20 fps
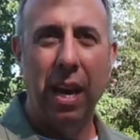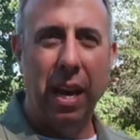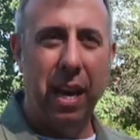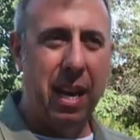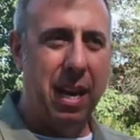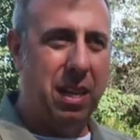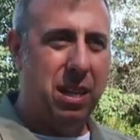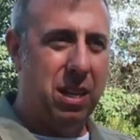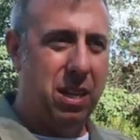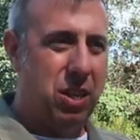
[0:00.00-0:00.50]

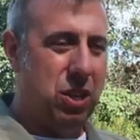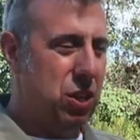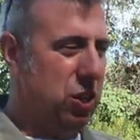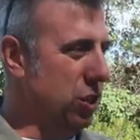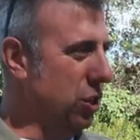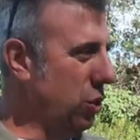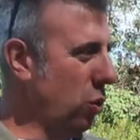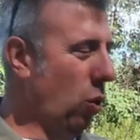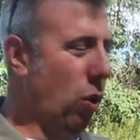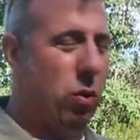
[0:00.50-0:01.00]
And
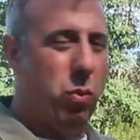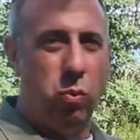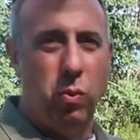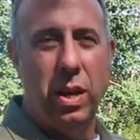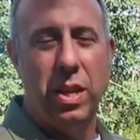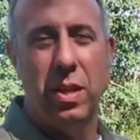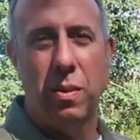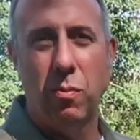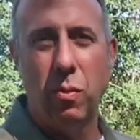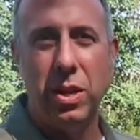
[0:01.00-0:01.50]
your
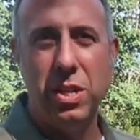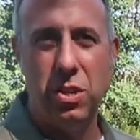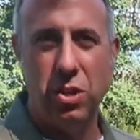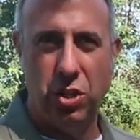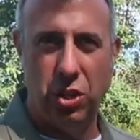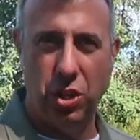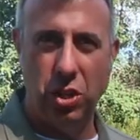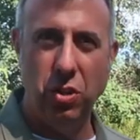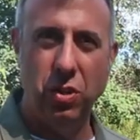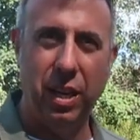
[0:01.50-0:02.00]
rhythm when
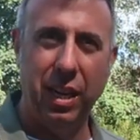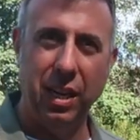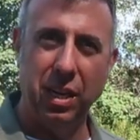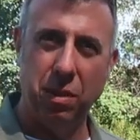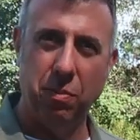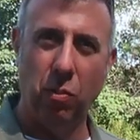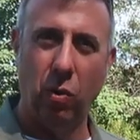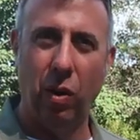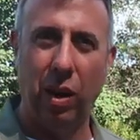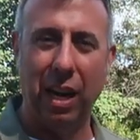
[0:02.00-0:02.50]
you're shooting
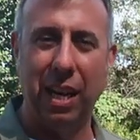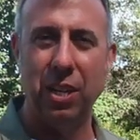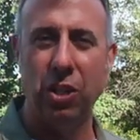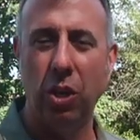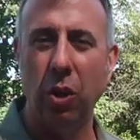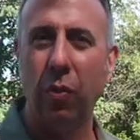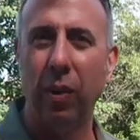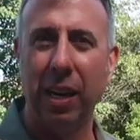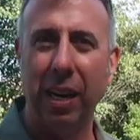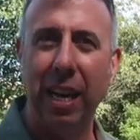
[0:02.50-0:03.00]
is more or
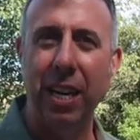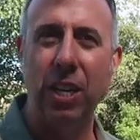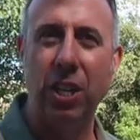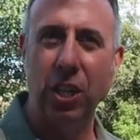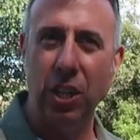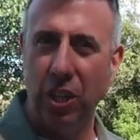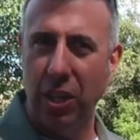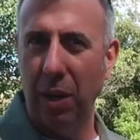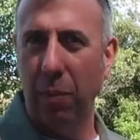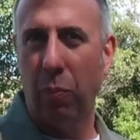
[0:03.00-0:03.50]
less your
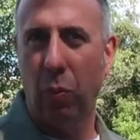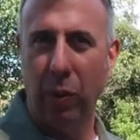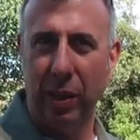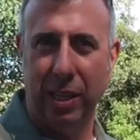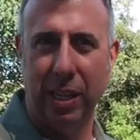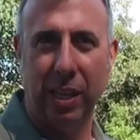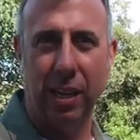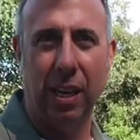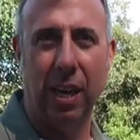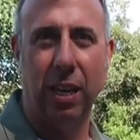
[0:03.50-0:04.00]
relationship
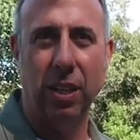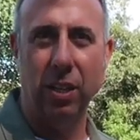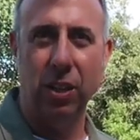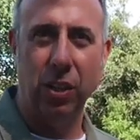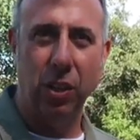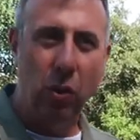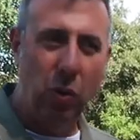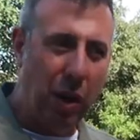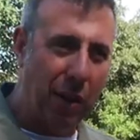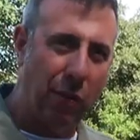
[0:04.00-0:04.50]
with the
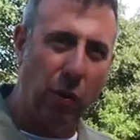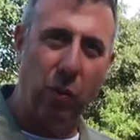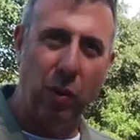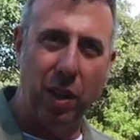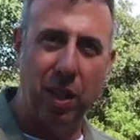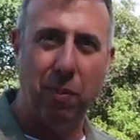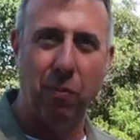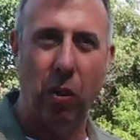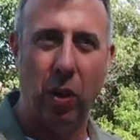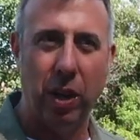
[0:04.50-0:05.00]
gun. You have a
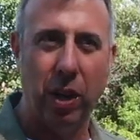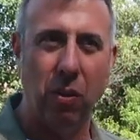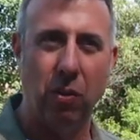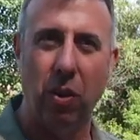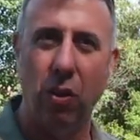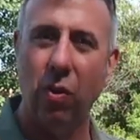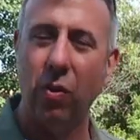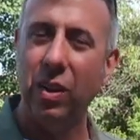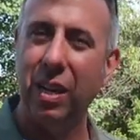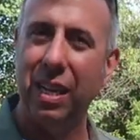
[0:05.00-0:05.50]
rhythm all
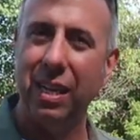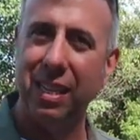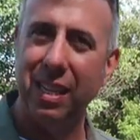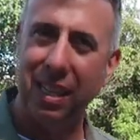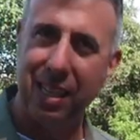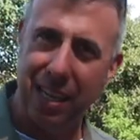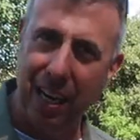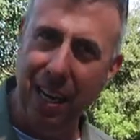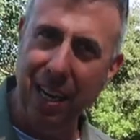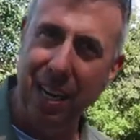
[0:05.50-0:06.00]
your own, and
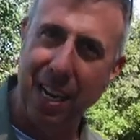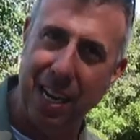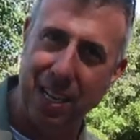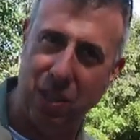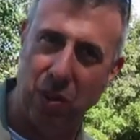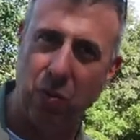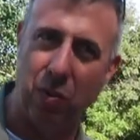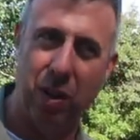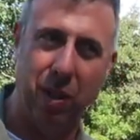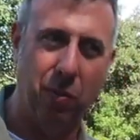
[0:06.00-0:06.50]
the gun
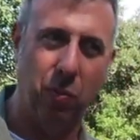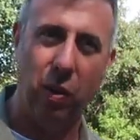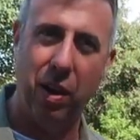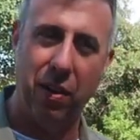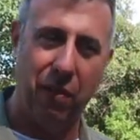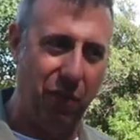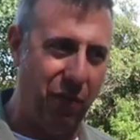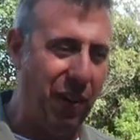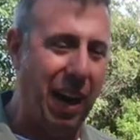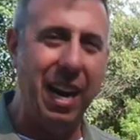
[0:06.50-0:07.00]
has a rhythm.
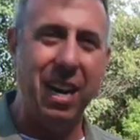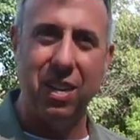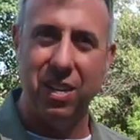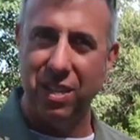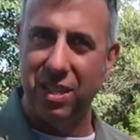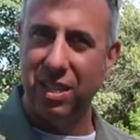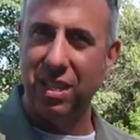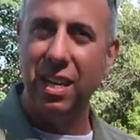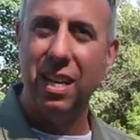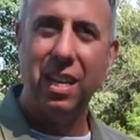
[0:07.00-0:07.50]
When it
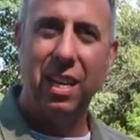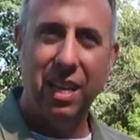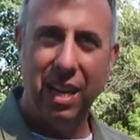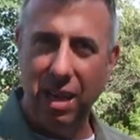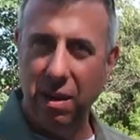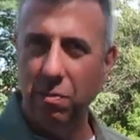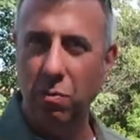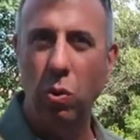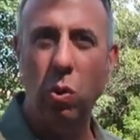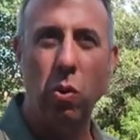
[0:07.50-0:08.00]
fires,
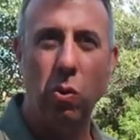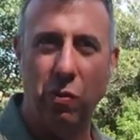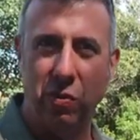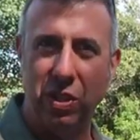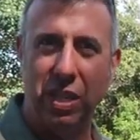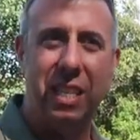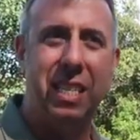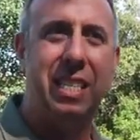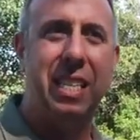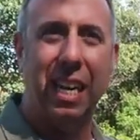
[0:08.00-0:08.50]
it
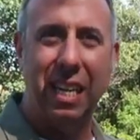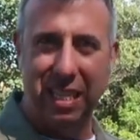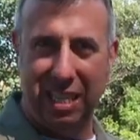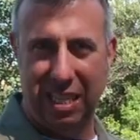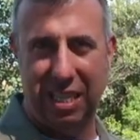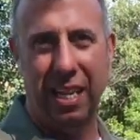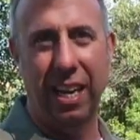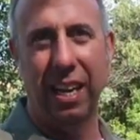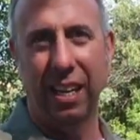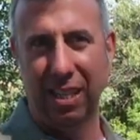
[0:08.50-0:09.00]
moves, it
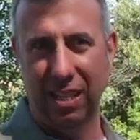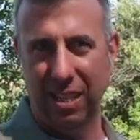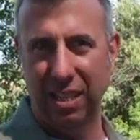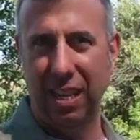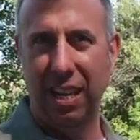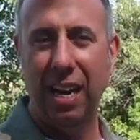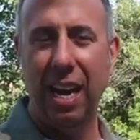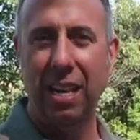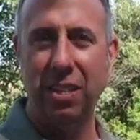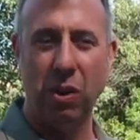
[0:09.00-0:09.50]
does things.
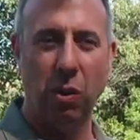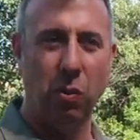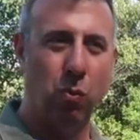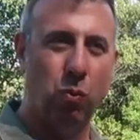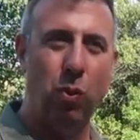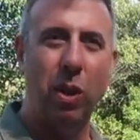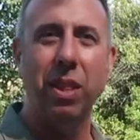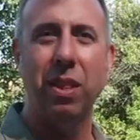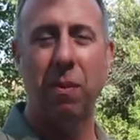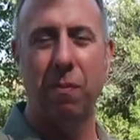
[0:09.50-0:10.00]
It has a
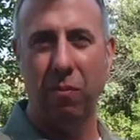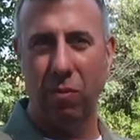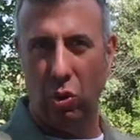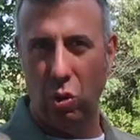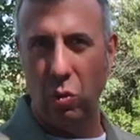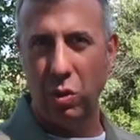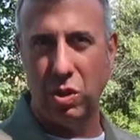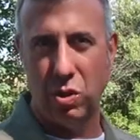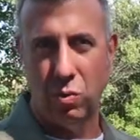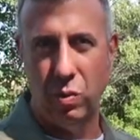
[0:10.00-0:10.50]
rhythm
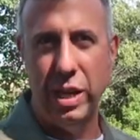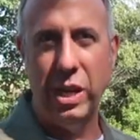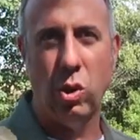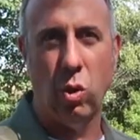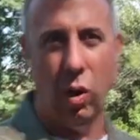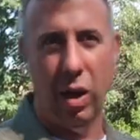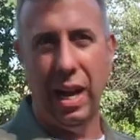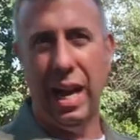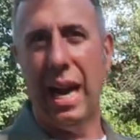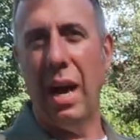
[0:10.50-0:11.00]
to its
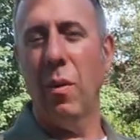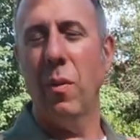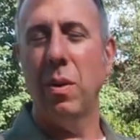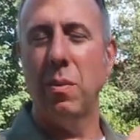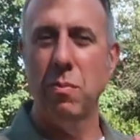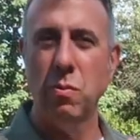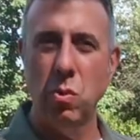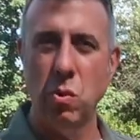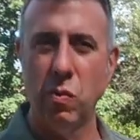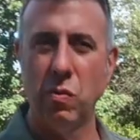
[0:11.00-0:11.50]
recoil, how
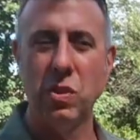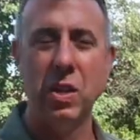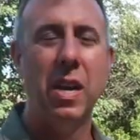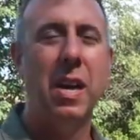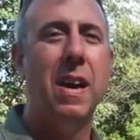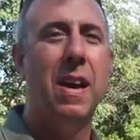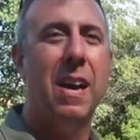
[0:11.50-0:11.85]
it moves.